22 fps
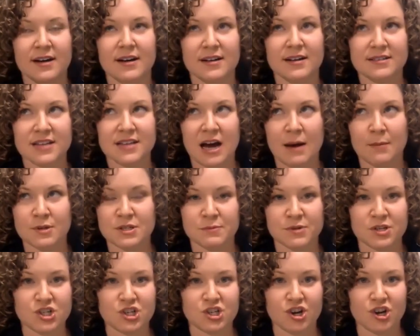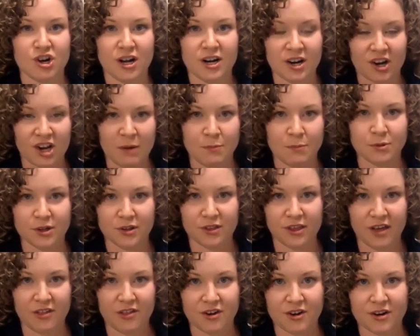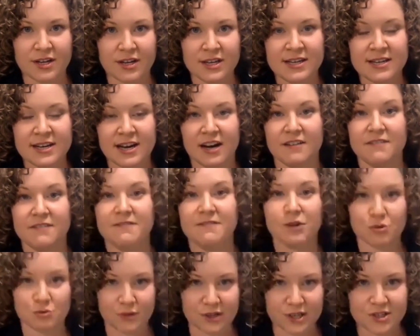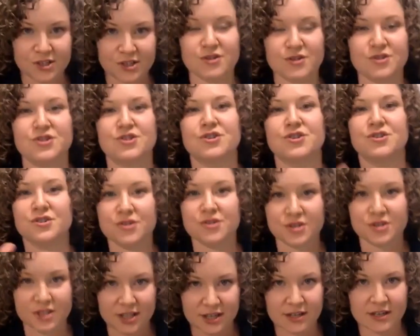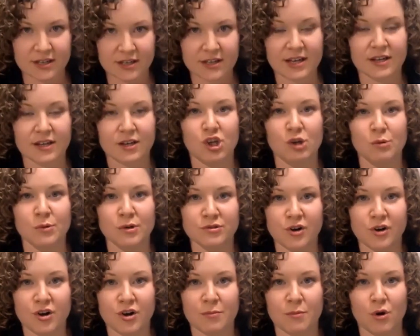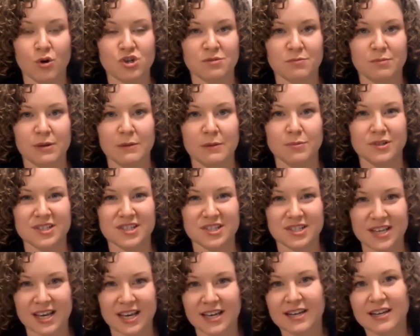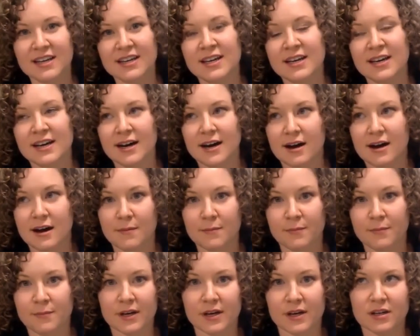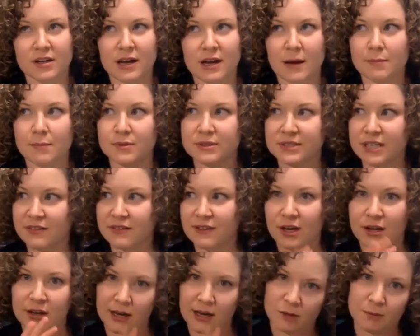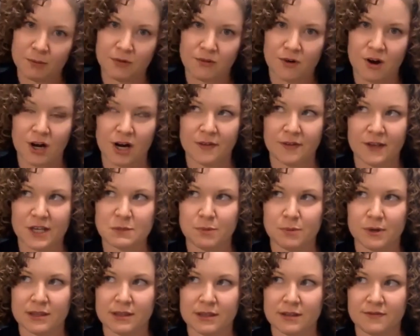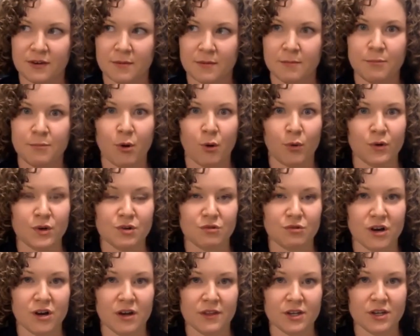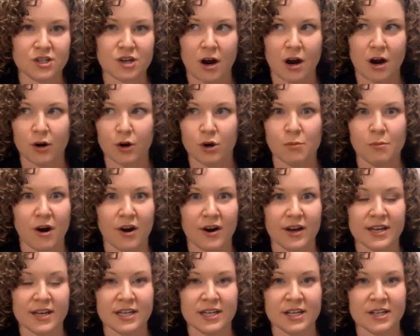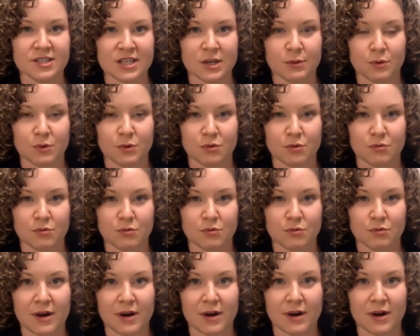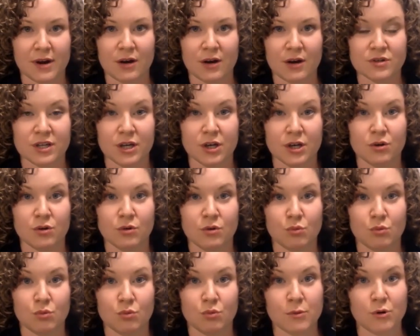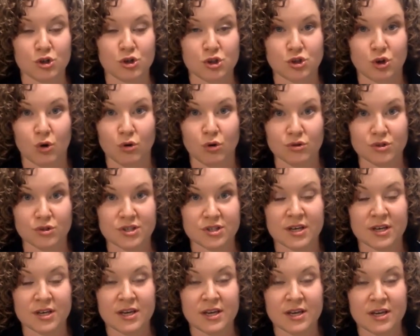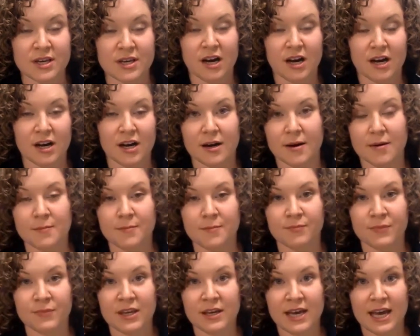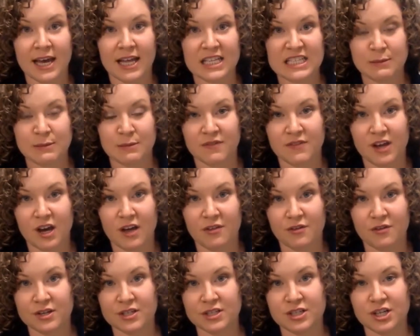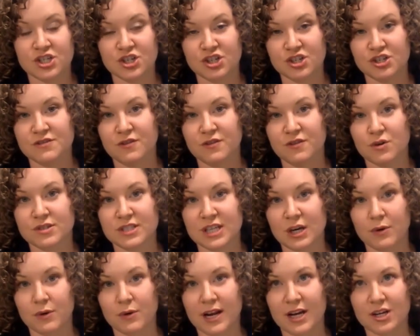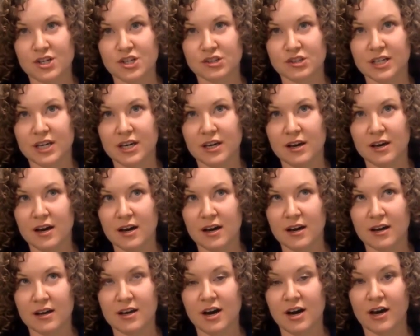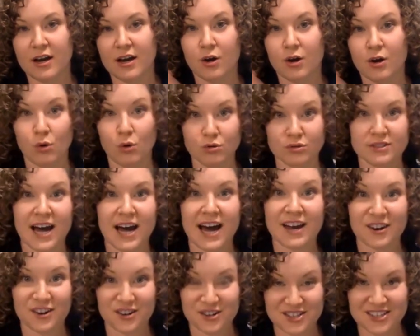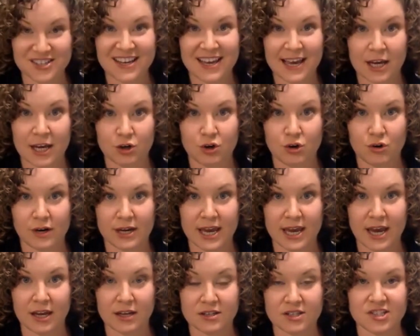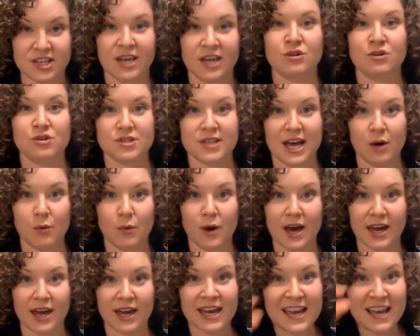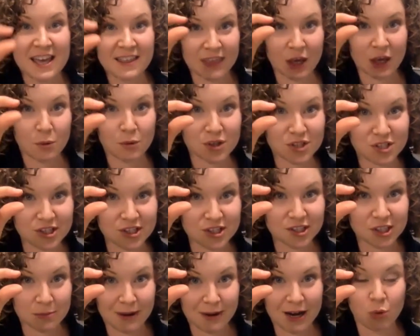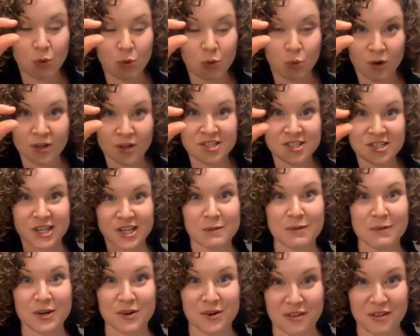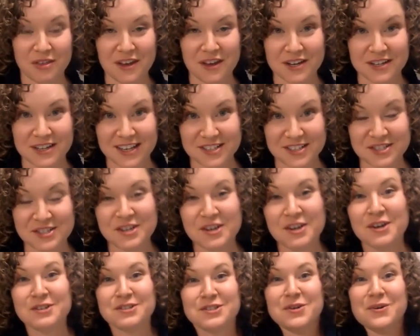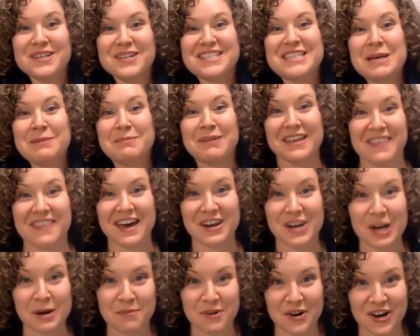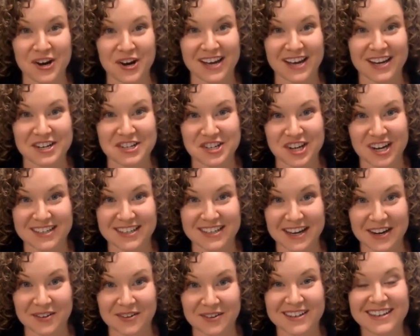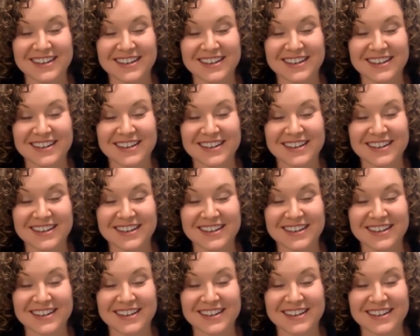Thomas Michaud and a couple of the other foot researchers and human locomotion people had said that I believe, I could be wrong on this, but from Born to Run, the Tarahumara Indians that would run around in rubber soles, and some of the other indigenous folks that would actually cut old tires and create sandals that way, they were still about 1 centimeter of thickness. So it seemed like that number kind of checked out.